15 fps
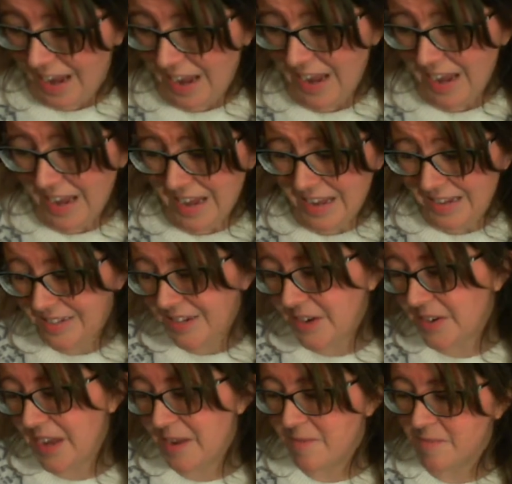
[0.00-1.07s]
Ah,
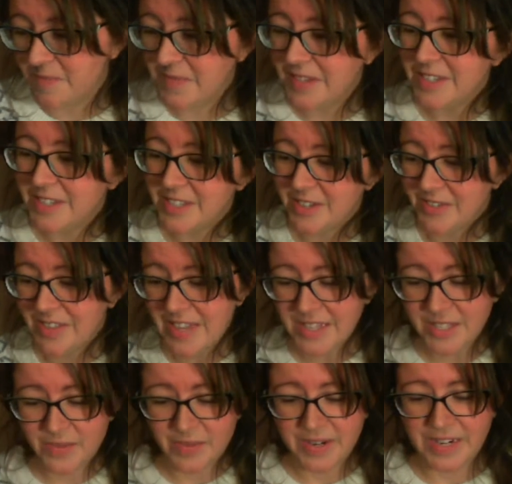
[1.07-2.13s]
okay, so
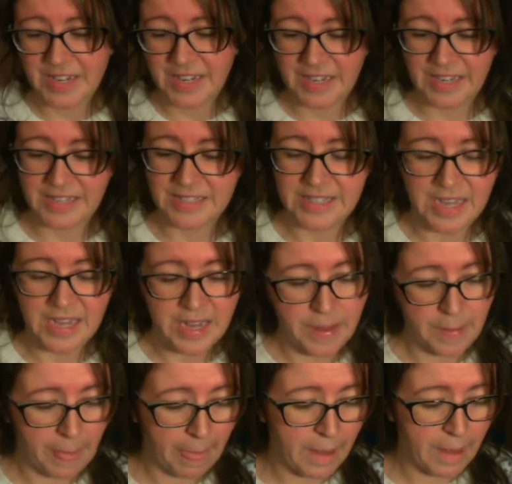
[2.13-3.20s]
this one is
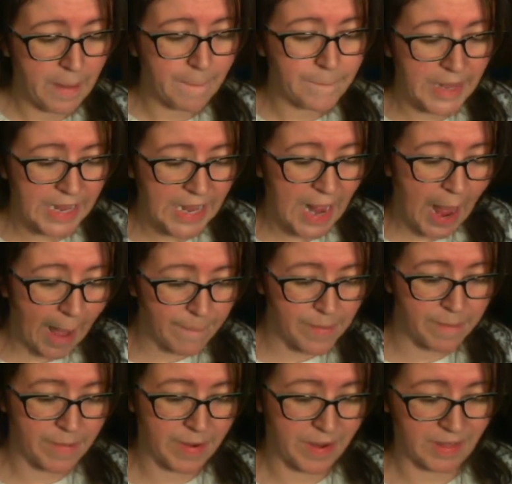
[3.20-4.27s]
Make It
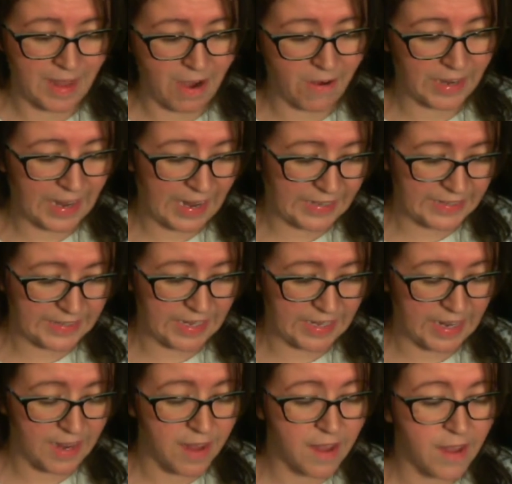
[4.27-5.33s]
Happen by Lara
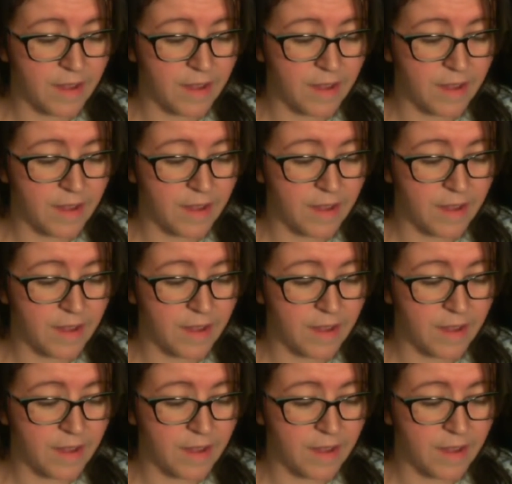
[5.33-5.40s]
Casey.